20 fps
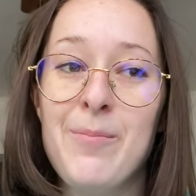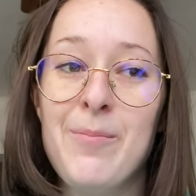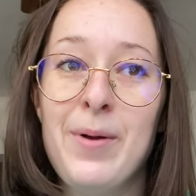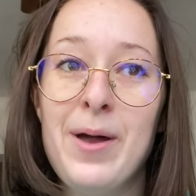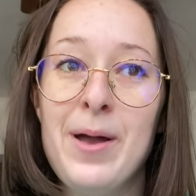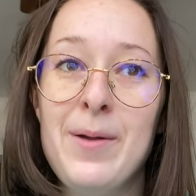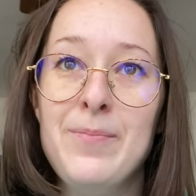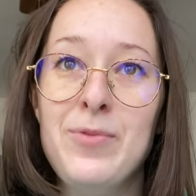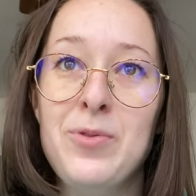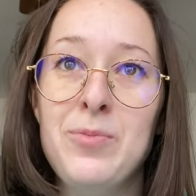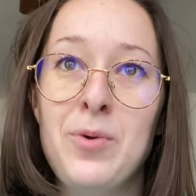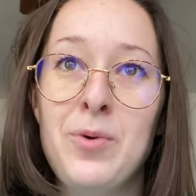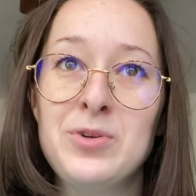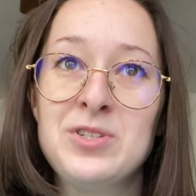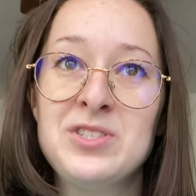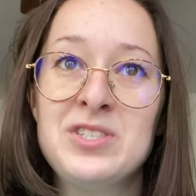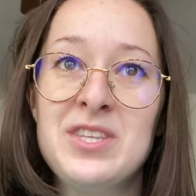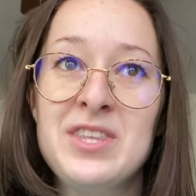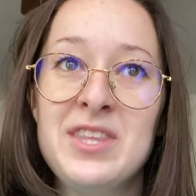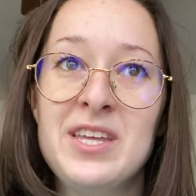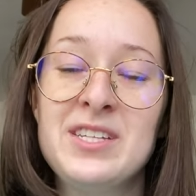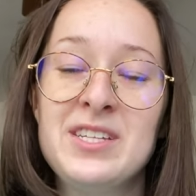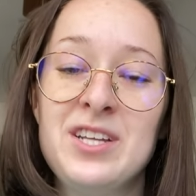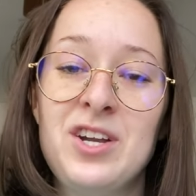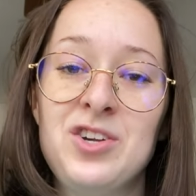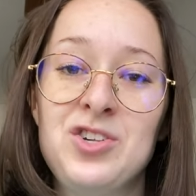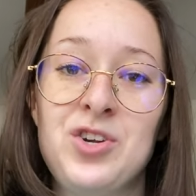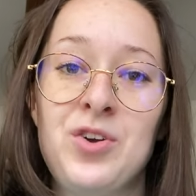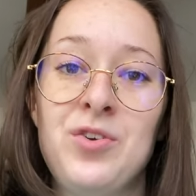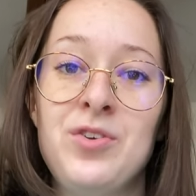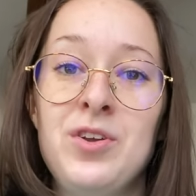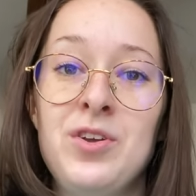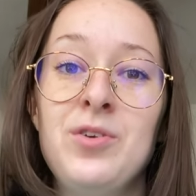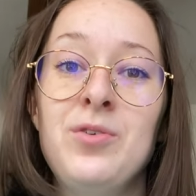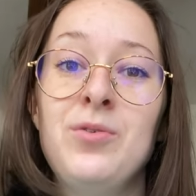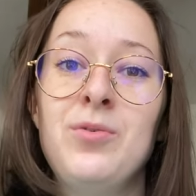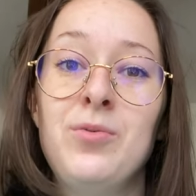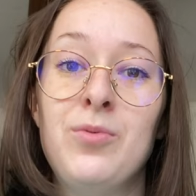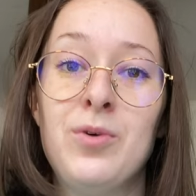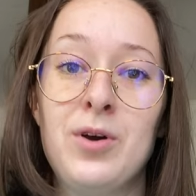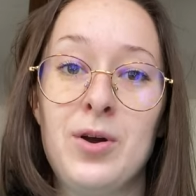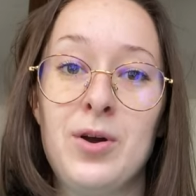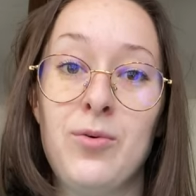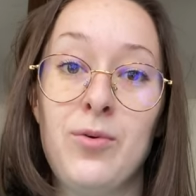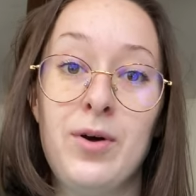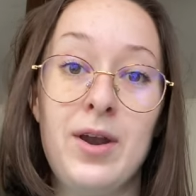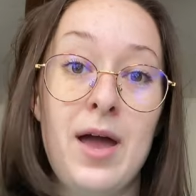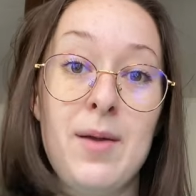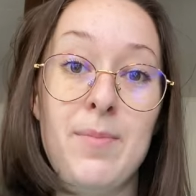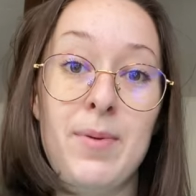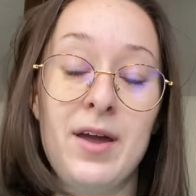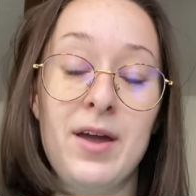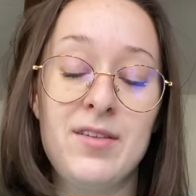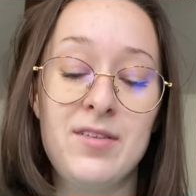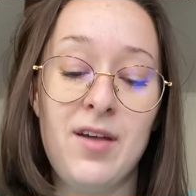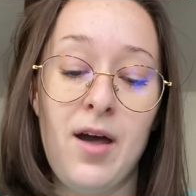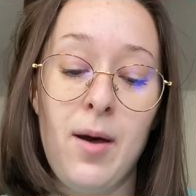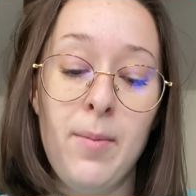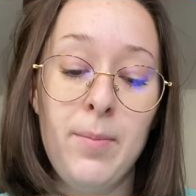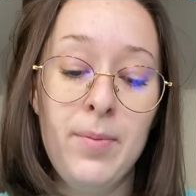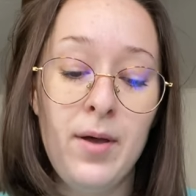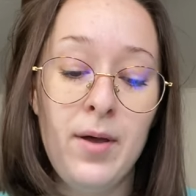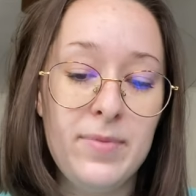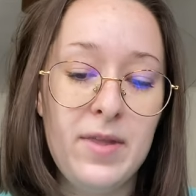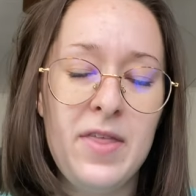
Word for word: but most of the things I showed you were what I picked up.